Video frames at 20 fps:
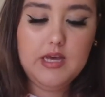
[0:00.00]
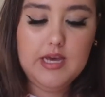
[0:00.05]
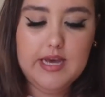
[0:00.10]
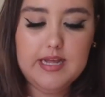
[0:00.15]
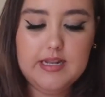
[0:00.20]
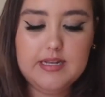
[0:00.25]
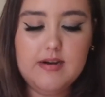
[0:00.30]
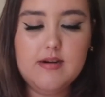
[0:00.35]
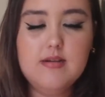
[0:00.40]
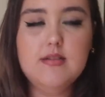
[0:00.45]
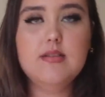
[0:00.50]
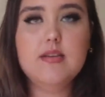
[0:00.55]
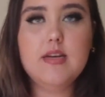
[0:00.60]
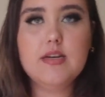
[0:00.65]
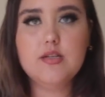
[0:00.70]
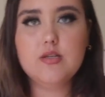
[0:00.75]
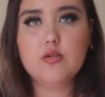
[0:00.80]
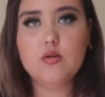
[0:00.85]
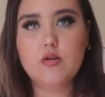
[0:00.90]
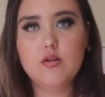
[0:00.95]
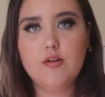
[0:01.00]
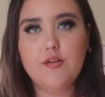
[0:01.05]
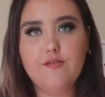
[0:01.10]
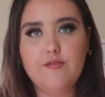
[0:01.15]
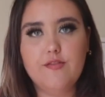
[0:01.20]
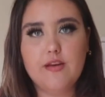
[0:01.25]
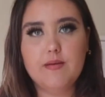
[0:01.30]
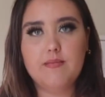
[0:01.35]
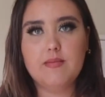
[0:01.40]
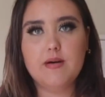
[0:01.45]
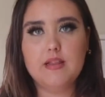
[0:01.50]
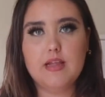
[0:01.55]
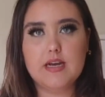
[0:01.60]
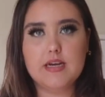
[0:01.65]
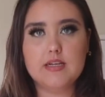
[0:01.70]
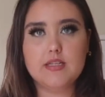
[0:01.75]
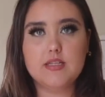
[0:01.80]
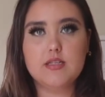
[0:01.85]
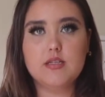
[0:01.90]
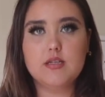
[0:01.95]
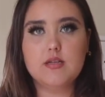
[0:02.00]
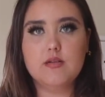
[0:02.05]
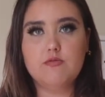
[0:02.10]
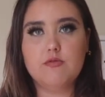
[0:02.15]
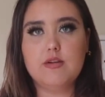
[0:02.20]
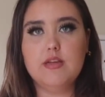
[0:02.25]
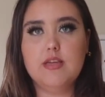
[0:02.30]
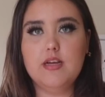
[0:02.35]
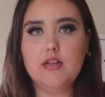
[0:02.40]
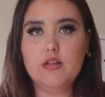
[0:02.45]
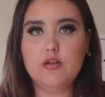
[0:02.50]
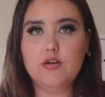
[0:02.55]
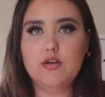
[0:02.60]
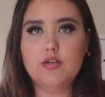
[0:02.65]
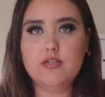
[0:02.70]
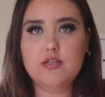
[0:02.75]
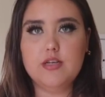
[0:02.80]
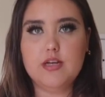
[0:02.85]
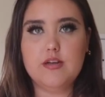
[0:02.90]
It does like sort of fit, but like it's really loose.